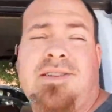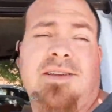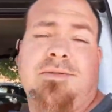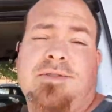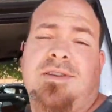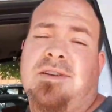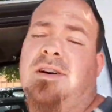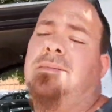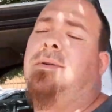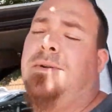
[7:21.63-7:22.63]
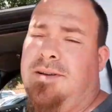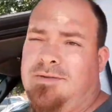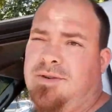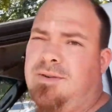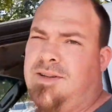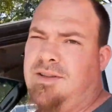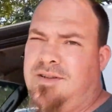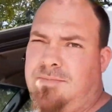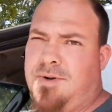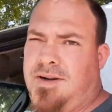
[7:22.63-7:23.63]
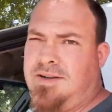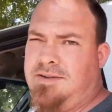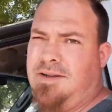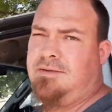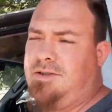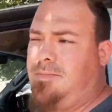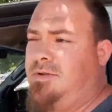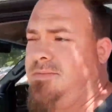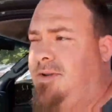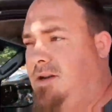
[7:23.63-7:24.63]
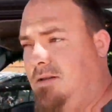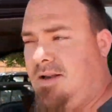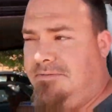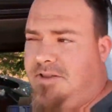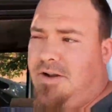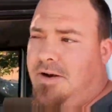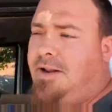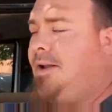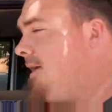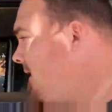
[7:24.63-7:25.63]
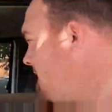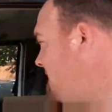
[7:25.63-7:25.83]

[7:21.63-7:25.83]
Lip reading: said he was going to call me when he was going on lunch break, and that was supposed to be at 11:30, and